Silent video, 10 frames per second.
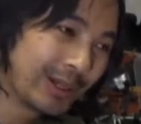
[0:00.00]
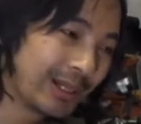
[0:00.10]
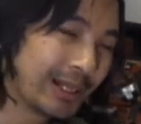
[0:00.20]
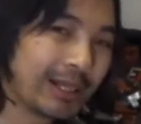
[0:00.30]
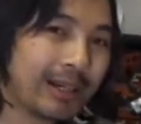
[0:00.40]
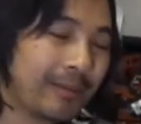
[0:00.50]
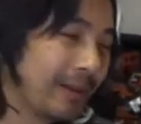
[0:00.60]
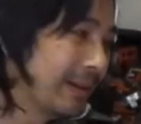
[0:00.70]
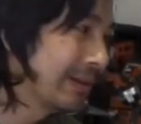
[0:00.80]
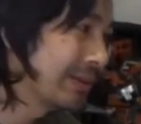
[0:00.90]
okay? Like I
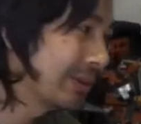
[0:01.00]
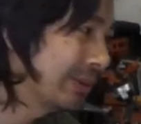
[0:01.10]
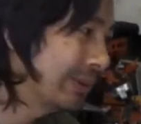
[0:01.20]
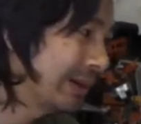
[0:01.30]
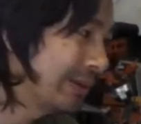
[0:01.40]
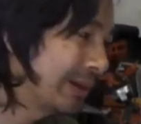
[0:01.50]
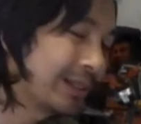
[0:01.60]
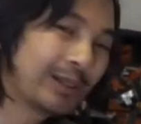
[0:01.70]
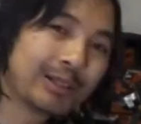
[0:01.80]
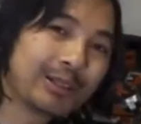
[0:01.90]
so uh,
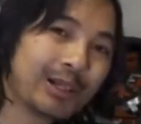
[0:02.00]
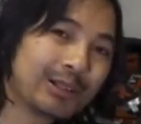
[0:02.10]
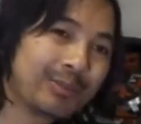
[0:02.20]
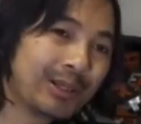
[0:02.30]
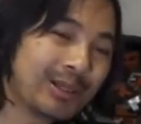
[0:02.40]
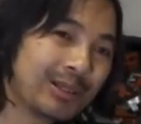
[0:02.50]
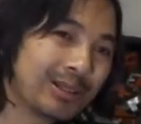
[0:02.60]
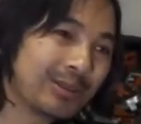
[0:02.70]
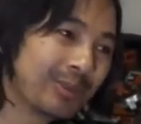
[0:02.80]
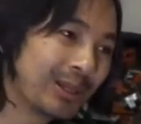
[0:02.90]
I, I, talked about this at the